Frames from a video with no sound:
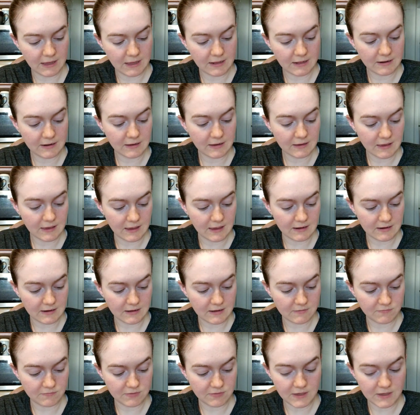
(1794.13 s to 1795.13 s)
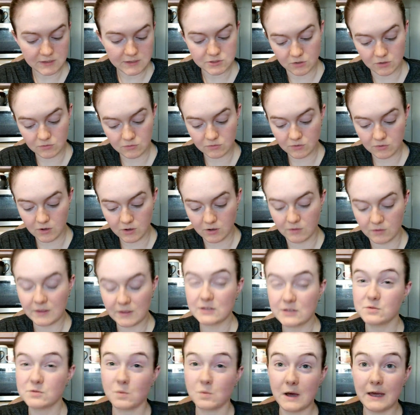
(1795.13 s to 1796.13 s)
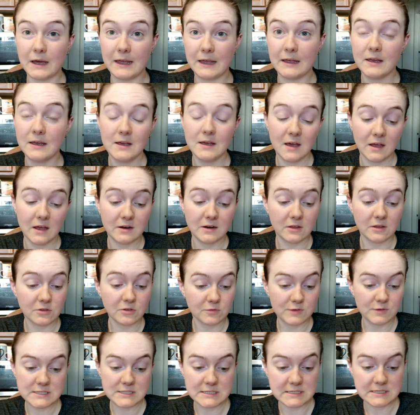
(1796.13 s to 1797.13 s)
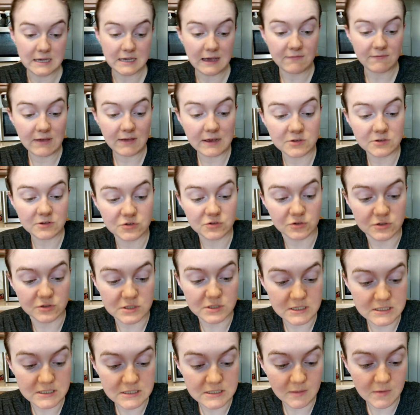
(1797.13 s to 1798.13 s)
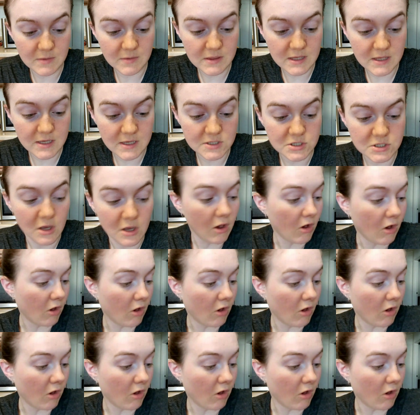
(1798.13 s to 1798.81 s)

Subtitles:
And again, if they don't grow, that's why another reason to have extras, because some of these,